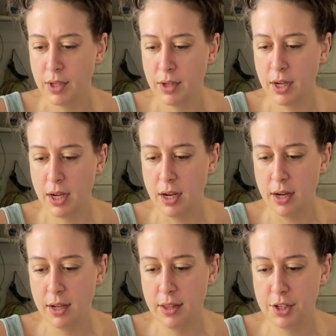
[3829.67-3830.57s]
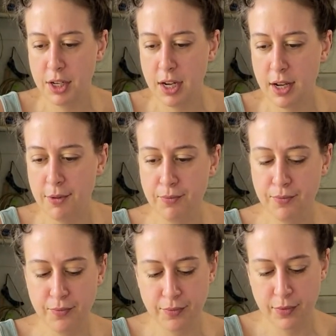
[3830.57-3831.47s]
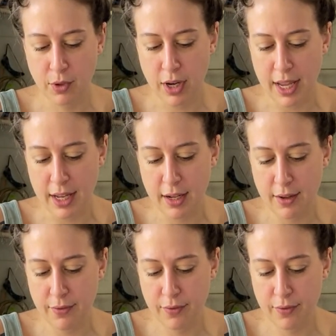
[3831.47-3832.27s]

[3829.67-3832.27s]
Got Anna in the chat, or Anna.